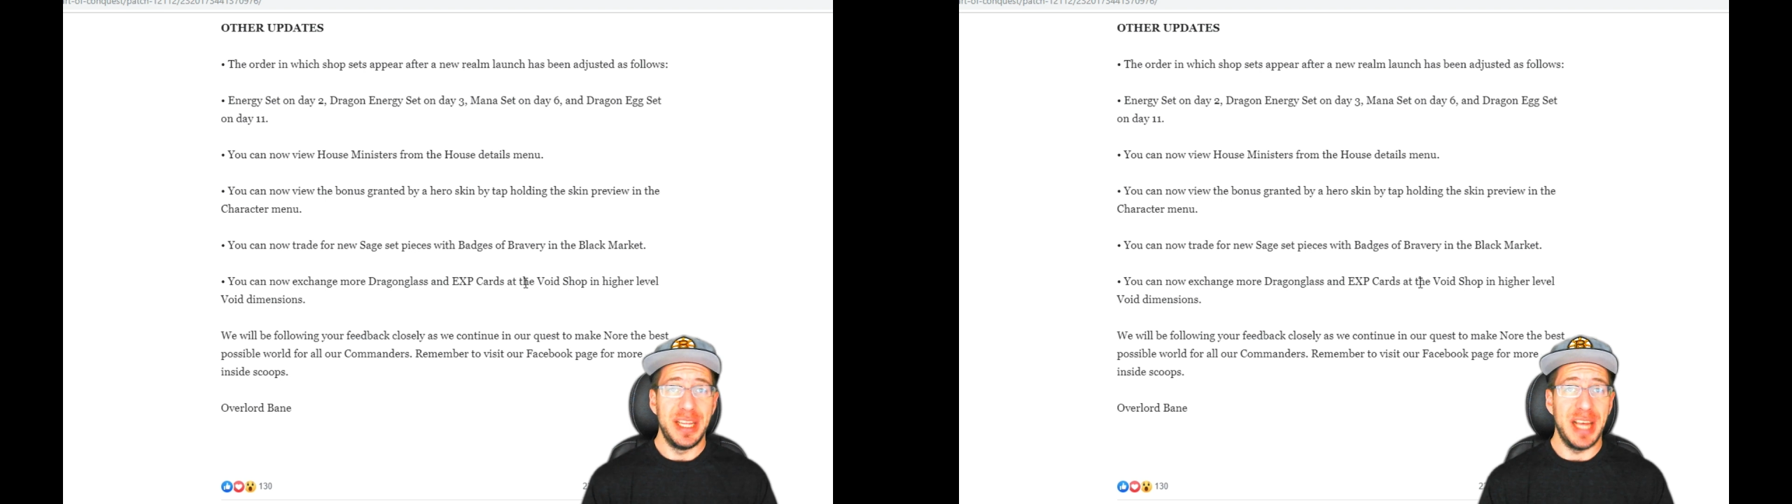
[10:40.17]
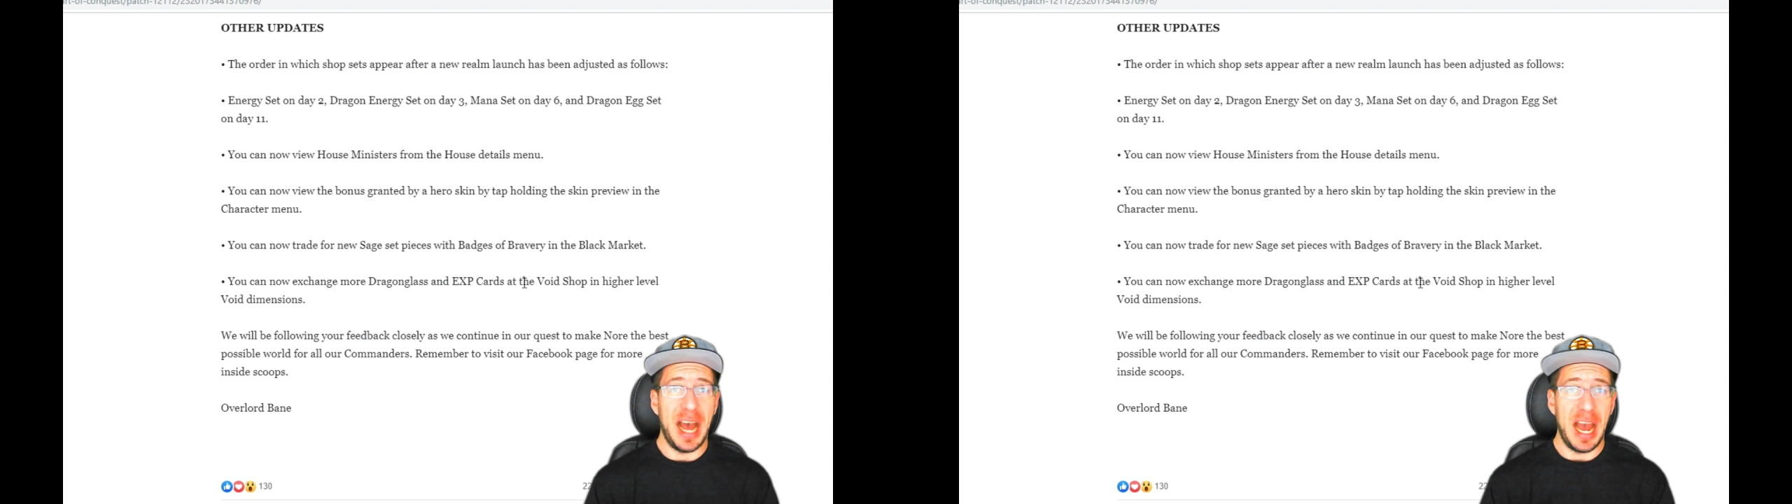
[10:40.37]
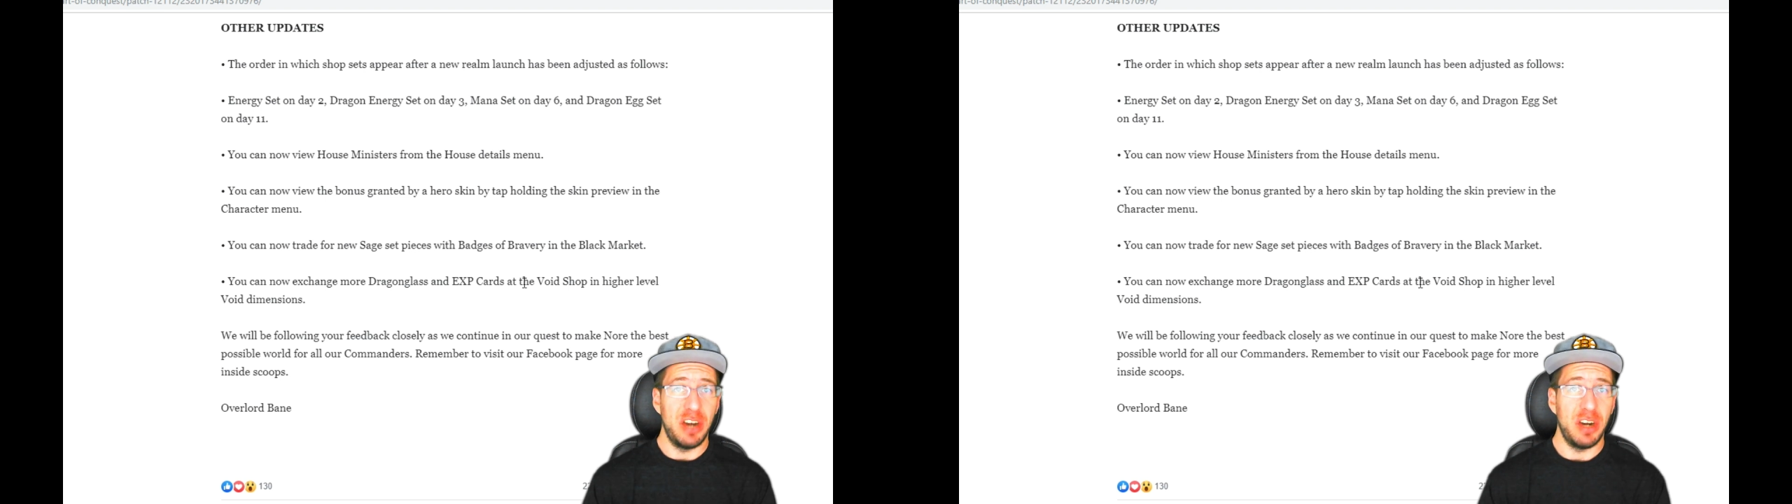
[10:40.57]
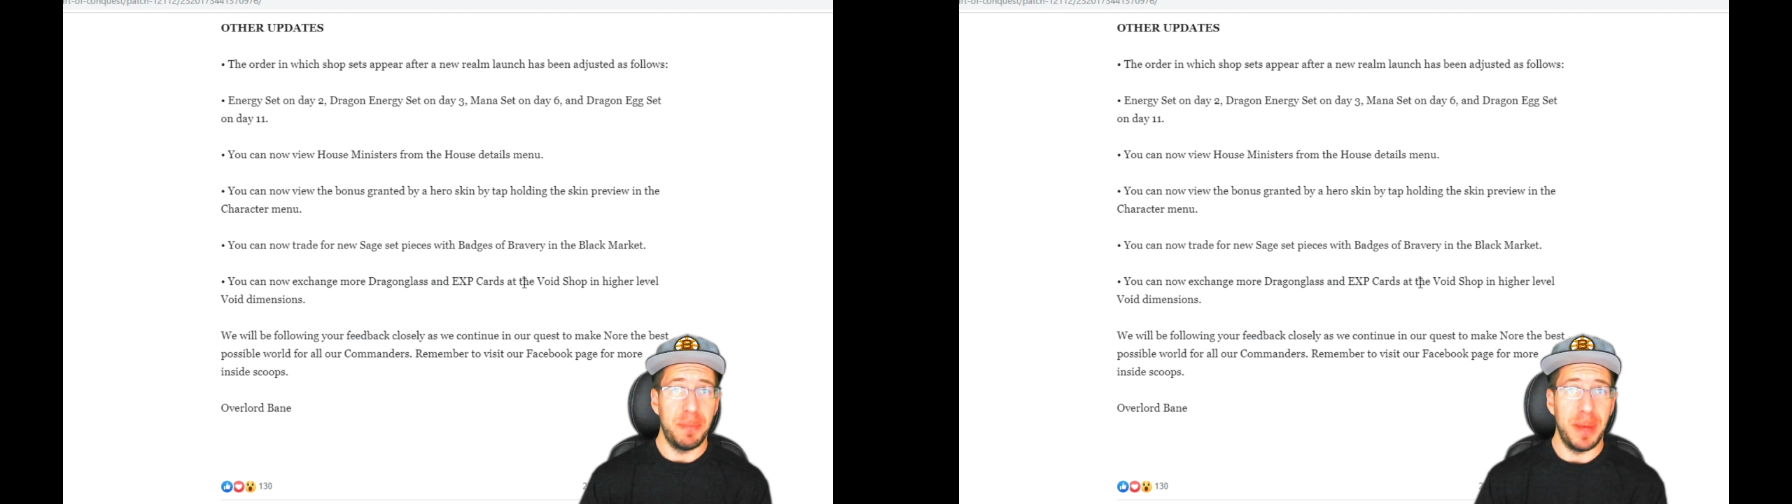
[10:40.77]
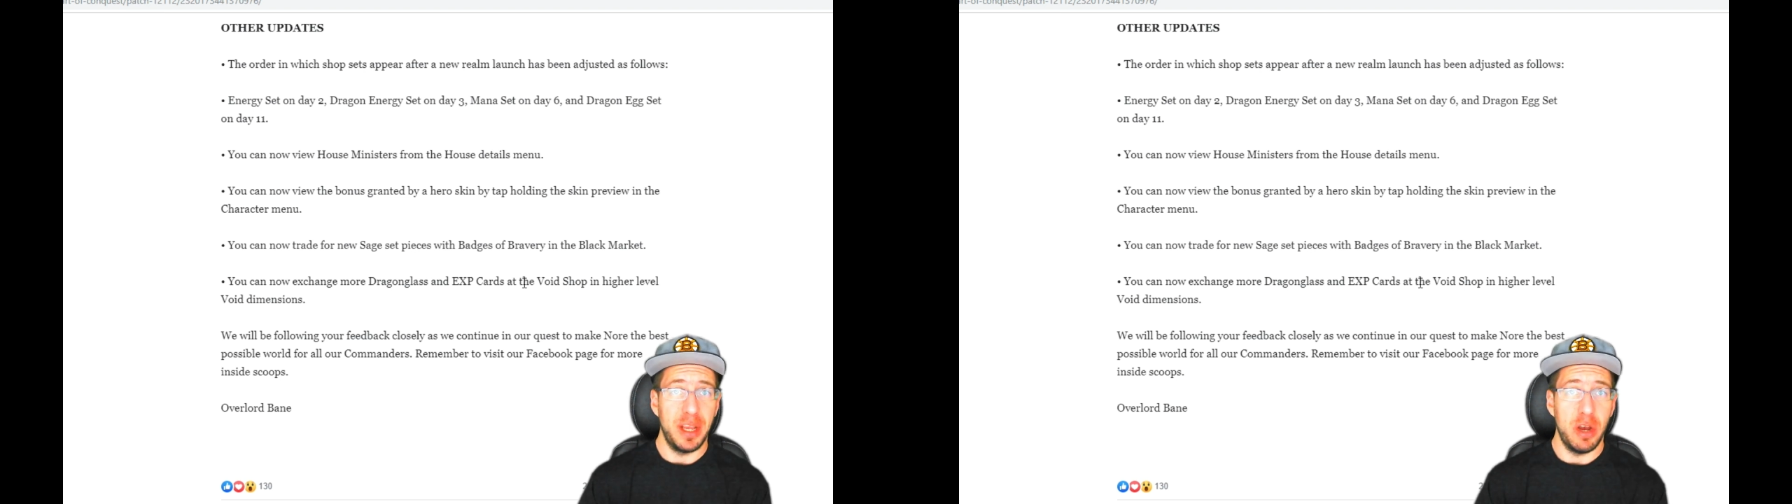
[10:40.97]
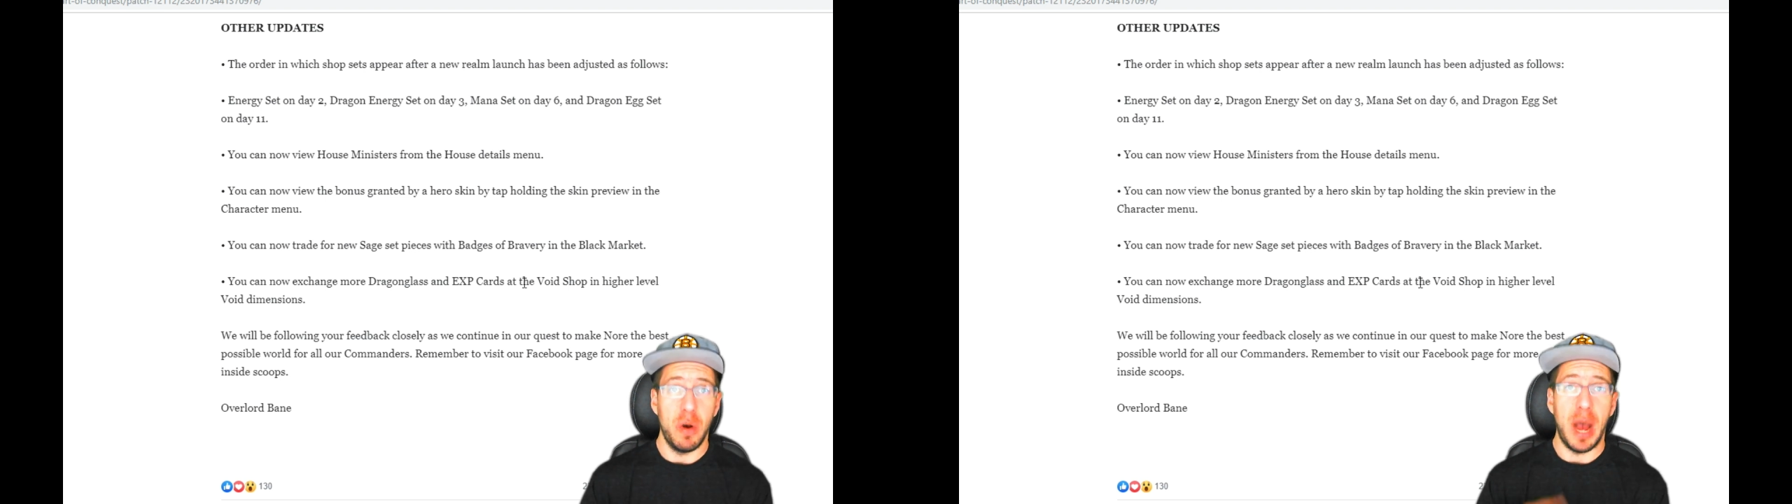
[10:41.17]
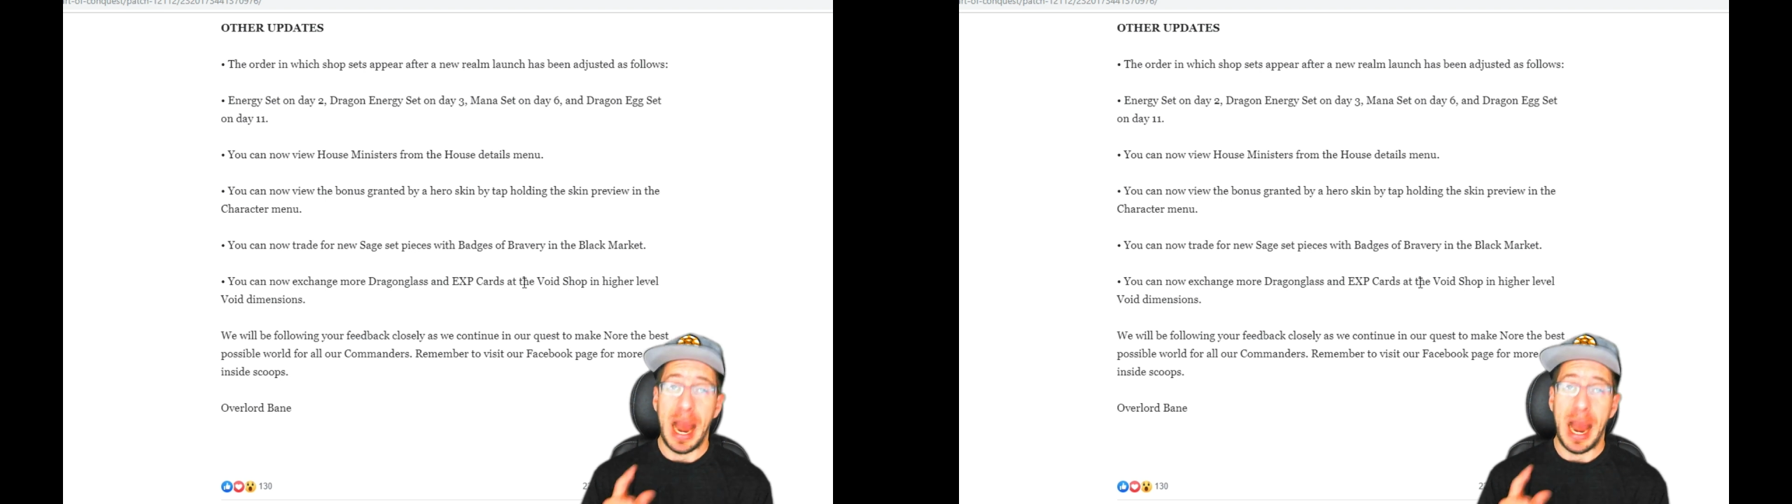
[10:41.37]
the higher up I go,